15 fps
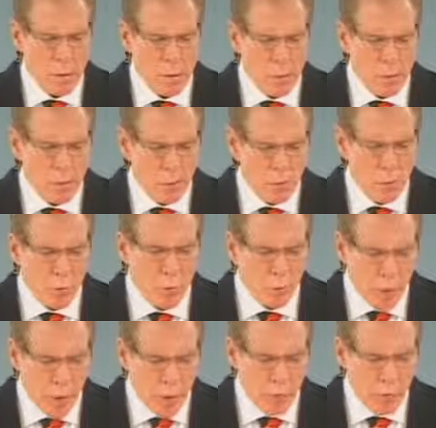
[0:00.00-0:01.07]
if you
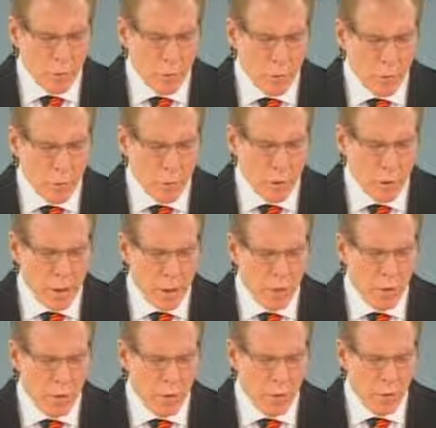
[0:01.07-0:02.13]
trust, if you
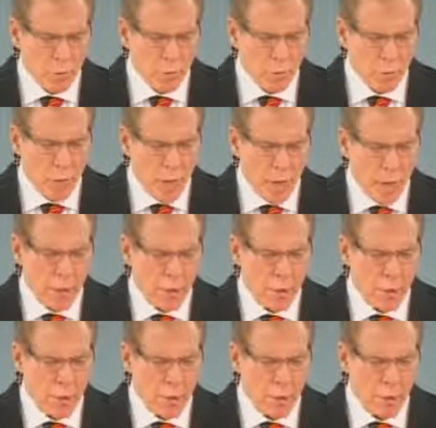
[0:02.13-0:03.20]
believe Jesus died
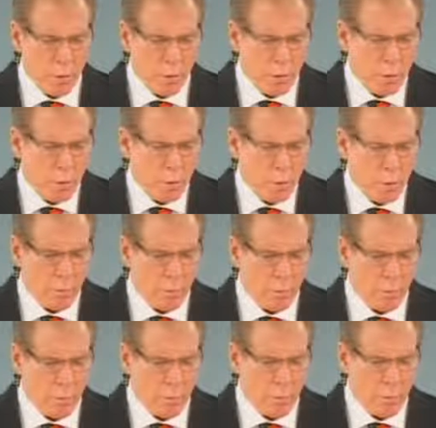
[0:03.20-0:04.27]
for you, then
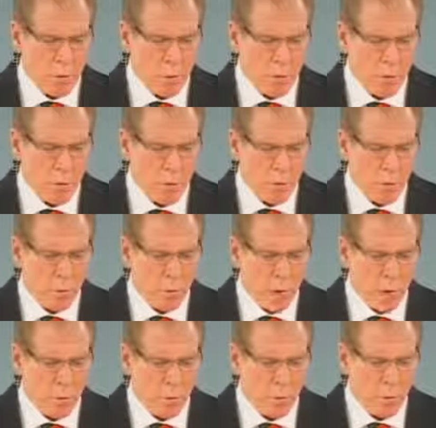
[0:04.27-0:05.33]
you have eternal
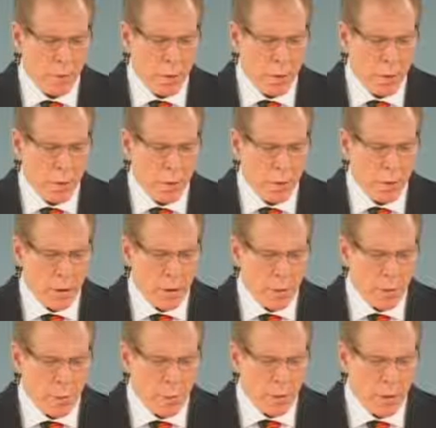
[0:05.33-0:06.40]
life. It can
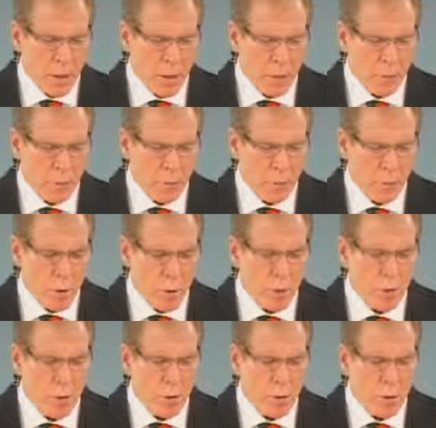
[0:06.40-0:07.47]
never be taken from
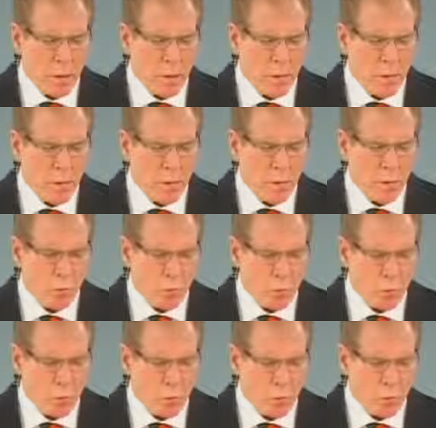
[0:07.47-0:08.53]
you, and, and it is
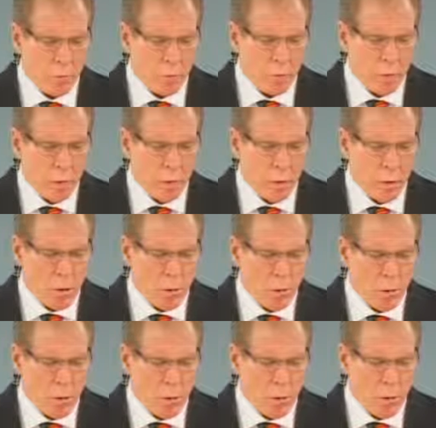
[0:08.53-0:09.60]
yours throughout all
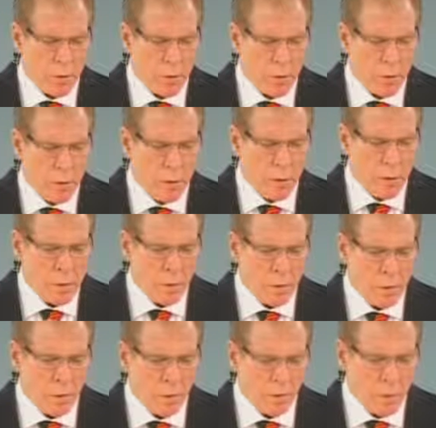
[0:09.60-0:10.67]
of eternity.
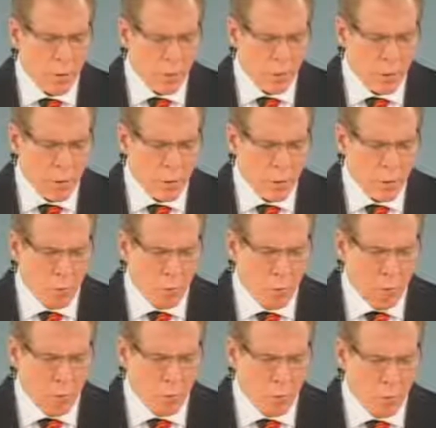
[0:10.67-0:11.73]
The instant of faith in
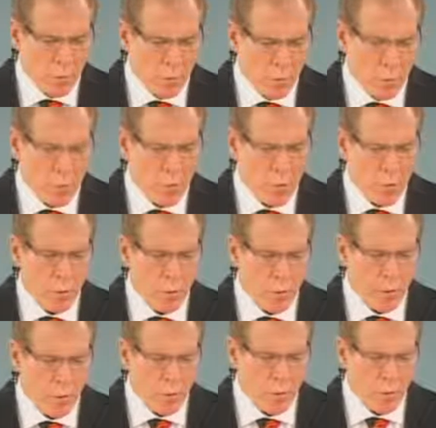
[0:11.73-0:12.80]
Christ, you
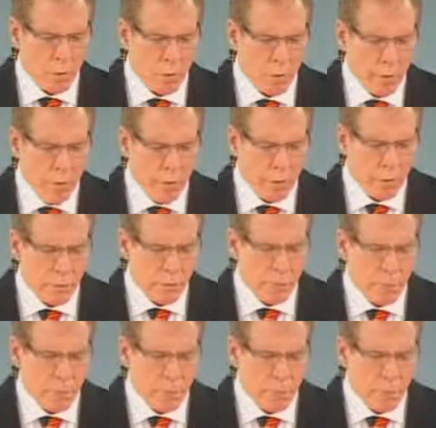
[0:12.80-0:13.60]
have eternal life,